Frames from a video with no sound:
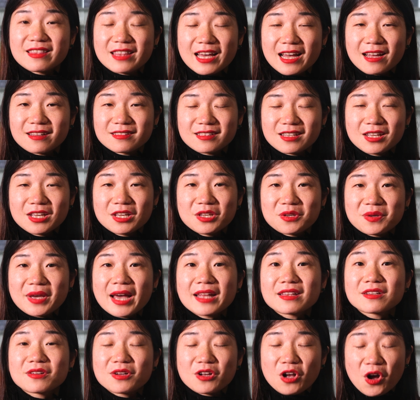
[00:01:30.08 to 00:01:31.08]
that, you
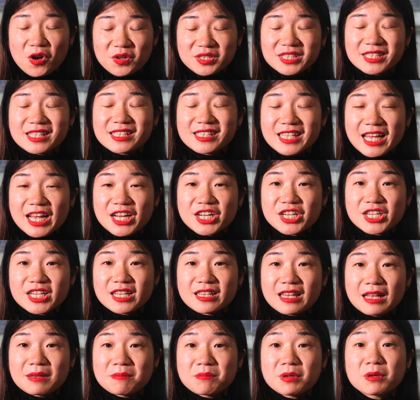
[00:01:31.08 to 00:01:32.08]
kind of got the
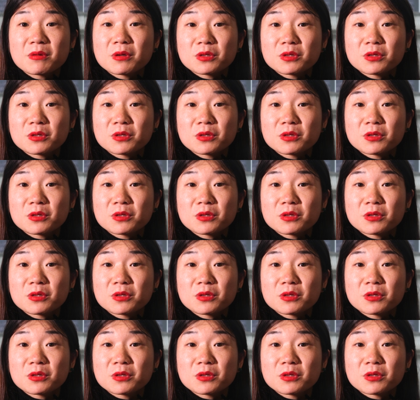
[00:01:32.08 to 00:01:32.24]
attention, and people